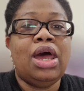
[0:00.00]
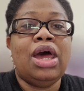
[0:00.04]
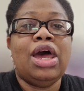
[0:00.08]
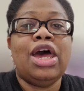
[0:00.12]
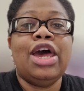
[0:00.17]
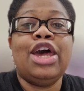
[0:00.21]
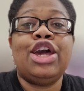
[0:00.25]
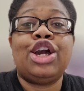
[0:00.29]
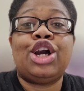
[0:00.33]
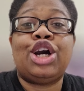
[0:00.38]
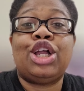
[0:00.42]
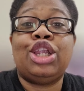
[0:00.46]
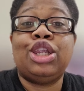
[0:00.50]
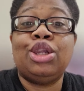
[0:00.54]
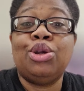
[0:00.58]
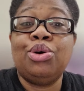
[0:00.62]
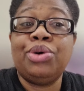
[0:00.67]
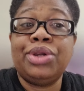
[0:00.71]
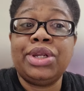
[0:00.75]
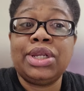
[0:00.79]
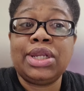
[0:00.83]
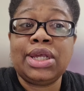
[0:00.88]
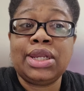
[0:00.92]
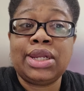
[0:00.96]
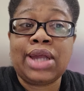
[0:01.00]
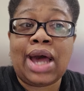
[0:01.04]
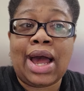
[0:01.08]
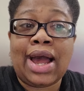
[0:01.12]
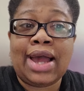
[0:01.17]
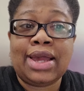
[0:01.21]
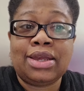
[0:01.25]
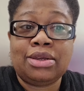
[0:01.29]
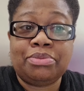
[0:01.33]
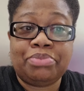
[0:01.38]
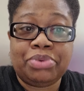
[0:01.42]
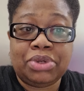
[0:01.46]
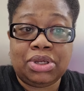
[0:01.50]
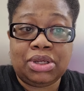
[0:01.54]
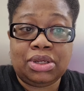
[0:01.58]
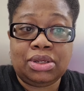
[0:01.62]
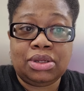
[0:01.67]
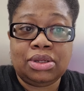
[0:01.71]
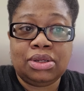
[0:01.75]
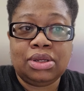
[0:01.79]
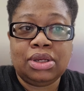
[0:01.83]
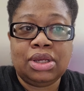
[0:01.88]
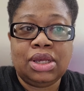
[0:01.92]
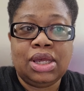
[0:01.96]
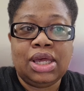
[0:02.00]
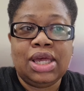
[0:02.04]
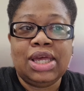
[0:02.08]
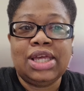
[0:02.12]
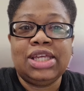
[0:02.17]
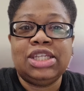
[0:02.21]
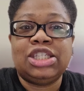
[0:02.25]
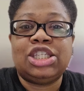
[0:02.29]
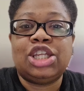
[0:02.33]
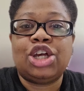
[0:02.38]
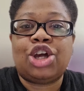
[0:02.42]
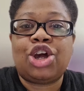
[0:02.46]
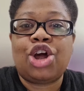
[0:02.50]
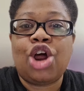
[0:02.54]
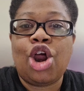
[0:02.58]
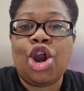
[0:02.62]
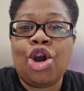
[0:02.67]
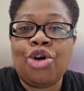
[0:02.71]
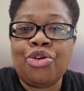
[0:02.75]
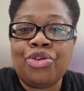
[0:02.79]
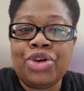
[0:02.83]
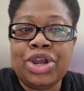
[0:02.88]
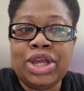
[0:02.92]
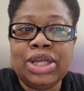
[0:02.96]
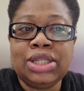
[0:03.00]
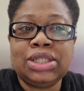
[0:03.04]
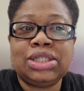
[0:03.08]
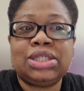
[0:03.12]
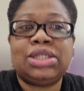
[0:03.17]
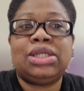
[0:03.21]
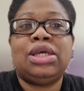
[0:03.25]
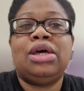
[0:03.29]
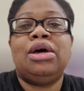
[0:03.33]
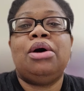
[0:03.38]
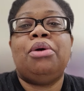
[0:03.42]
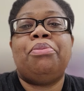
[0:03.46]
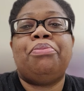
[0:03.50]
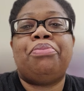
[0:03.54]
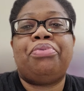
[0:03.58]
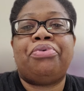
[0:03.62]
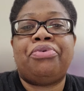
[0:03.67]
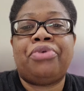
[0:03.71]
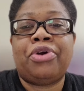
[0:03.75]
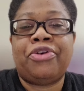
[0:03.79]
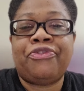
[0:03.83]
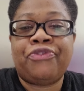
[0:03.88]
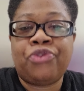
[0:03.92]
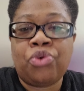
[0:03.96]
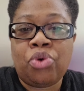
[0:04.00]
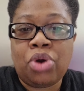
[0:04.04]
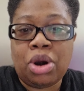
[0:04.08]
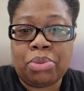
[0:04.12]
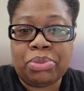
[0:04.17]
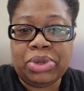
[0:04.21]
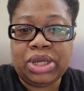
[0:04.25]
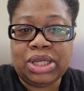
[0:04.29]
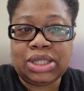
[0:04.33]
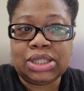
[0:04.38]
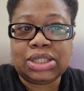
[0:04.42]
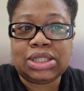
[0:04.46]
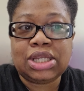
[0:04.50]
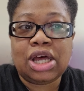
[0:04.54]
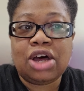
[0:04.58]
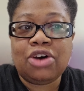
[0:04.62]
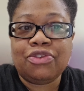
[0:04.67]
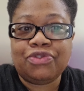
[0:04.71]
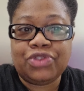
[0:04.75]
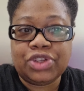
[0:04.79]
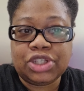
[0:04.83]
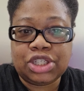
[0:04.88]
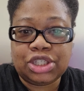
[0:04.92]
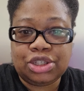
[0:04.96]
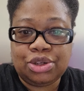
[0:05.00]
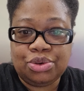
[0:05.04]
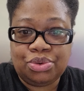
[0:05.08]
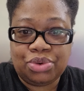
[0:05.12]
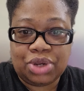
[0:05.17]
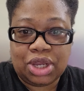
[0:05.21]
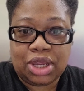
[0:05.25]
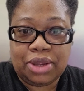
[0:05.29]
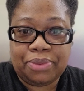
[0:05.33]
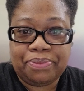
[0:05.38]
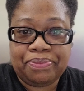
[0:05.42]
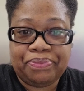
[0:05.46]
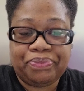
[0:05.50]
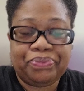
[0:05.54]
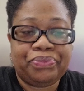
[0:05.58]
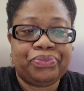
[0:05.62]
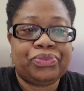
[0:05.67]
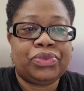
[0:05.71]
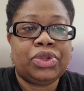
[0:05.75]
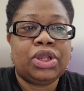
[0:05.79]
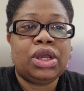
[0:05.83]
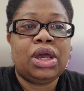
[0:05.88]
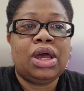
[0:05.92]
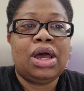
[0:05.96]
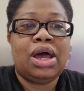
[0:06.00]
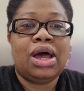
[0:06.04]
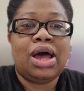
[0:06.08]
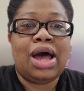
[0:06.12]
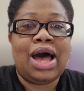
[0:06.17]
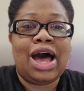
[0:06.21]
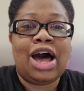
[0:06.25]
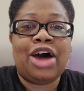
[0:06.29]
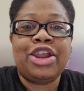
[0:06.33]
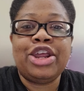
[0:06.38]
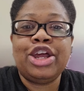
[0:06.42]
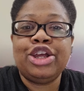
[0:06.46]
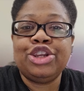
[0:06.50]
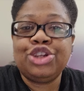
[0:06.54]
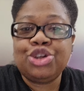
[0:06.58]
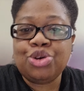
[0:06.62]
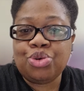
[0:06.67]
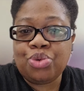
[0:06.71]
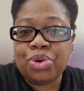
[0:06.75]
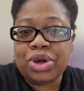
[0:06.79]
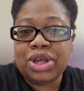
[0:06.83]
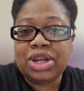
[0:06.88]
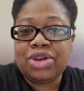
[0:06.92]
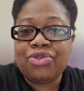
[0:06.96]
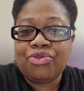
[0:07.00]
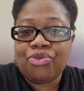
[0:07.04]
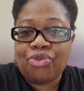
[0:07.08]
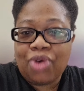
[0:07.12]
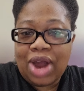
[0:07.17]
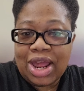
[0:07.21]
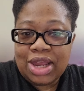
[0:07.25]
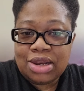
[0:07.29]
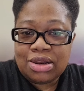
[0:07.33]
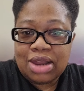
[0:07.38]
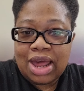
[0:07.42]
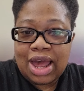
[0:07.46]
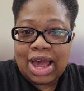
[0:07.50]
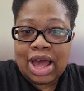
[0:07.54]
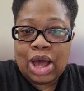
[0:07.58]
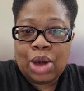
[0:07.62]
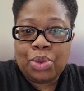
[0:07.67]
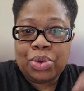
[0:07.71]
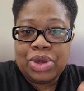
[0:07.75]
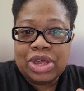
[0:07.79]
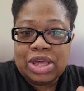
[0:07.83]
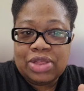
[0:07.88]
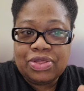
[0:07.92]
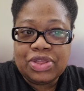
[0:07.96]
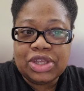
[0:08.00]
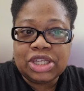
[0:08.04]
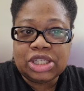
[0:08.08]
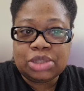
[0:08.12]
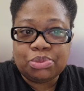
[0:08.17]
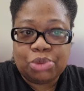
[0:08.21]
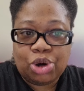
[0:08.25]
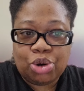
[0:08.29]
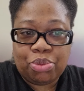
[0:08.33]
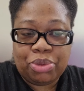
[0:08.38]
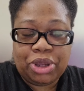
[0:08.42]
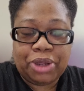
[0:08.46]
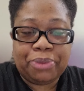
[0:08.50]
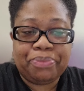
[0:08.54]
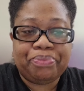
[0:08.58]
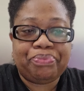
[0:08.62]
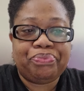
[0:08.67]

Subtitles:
Included in the IEP is the current performance of the student, how they're doing right now in this moment,